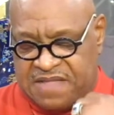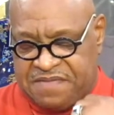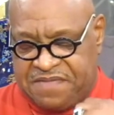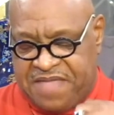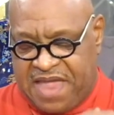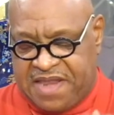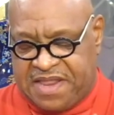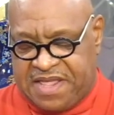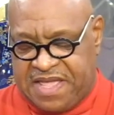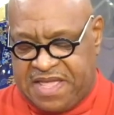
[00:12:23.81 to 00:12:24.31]

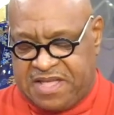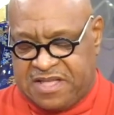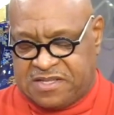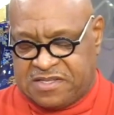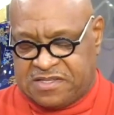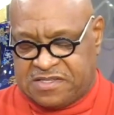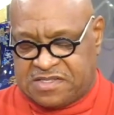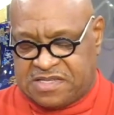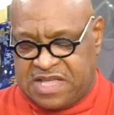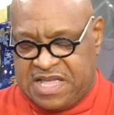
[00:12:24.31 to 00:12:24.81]
that
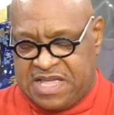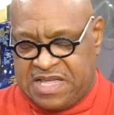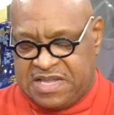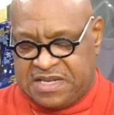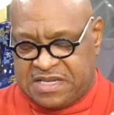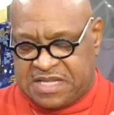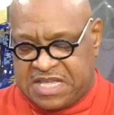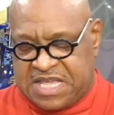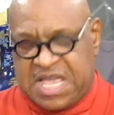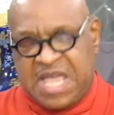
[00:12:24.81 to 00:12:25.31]
is
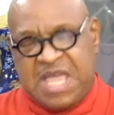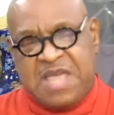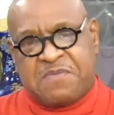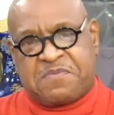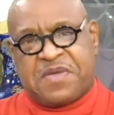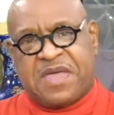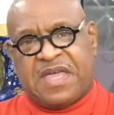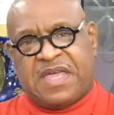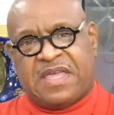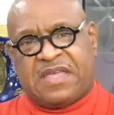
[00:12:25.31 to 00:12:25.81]
in
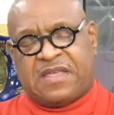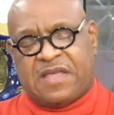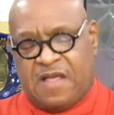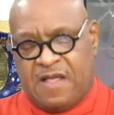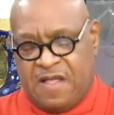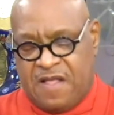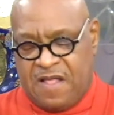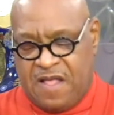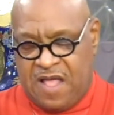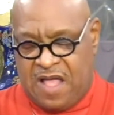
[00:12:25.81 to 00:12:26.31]
keeping
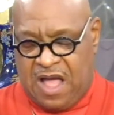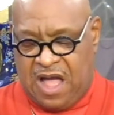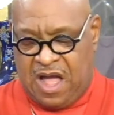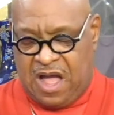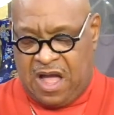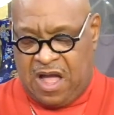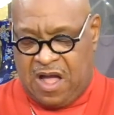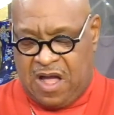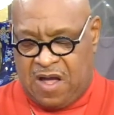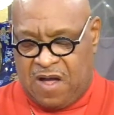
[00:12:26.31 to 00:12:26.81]

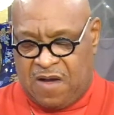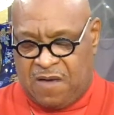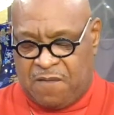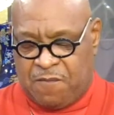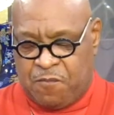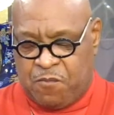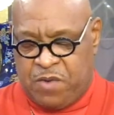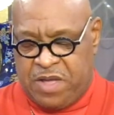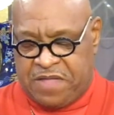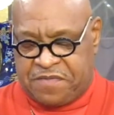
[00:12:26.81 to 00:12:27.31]
uh,
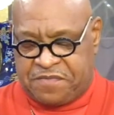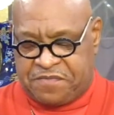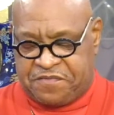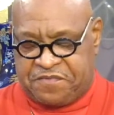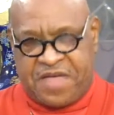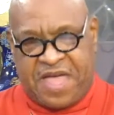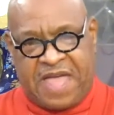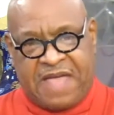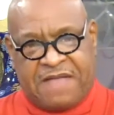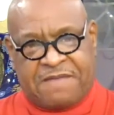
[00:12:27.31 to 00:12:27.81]
with
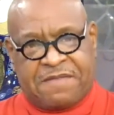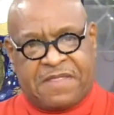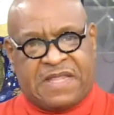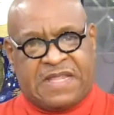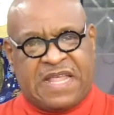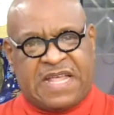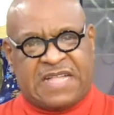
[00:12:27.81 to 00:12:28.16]
faith.